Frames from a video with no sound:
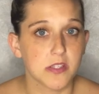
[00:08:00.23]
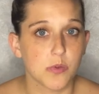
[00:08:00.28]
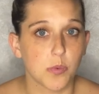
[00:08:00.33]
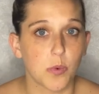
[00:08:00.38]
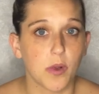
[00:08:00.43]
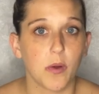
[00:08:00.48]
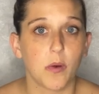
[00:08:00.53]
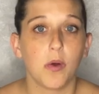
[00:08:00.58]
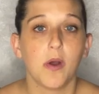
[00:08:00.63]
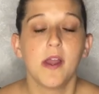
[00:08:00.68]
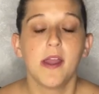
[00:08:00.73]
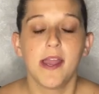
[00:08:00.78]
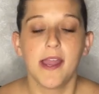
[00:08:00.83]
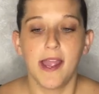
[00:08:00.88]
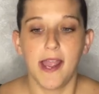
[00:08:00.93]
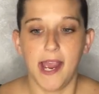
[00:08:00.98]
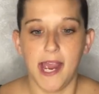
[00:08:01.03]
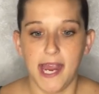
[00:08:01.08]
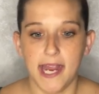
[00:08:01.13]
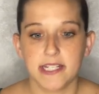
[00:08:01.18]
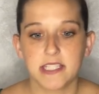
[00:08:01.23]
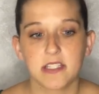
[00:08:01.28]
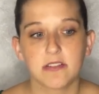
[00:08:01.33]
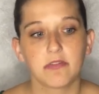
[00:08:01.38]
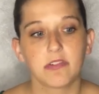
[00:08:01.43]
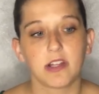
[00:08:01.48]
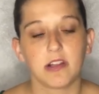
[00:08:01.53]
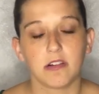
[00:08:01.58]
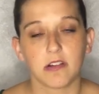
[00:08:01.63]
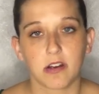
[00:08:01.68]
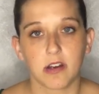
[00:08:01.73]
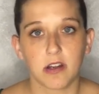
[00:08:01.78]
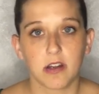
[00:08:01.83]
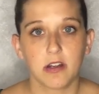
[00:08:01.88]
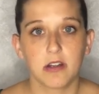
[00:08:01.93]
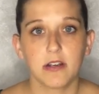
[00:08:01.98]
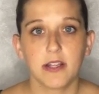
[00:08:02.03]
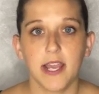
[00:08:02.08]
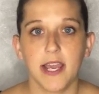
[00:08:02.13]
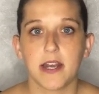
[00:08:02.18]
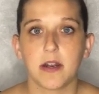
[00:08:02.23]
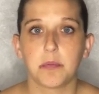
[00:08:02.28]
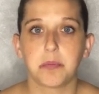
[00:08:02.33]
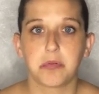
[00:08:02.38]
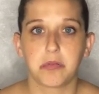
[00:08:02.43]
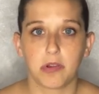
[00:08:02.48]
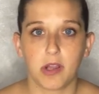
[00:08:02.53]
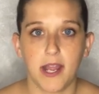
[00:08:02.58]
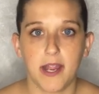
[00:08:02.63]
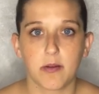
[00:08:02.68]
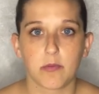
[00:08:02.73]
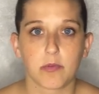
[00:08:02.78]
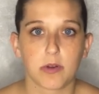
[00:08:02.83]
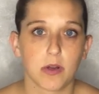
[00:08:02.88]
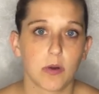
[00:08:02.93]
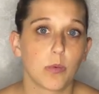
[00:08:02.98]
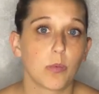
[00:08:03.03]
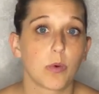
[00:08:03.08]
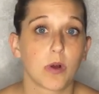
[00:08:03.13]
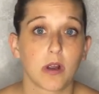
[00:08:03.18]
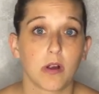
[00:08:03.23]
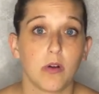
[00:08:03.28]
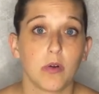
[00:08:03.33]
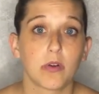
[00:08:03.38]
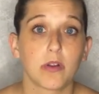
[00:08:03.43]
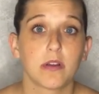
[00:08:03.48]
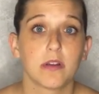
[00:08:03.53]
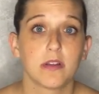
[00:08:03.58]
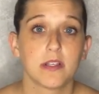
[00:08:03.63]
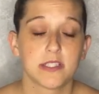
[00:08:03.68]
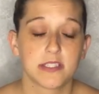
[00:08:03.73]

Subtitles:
will actively learn and apply real-world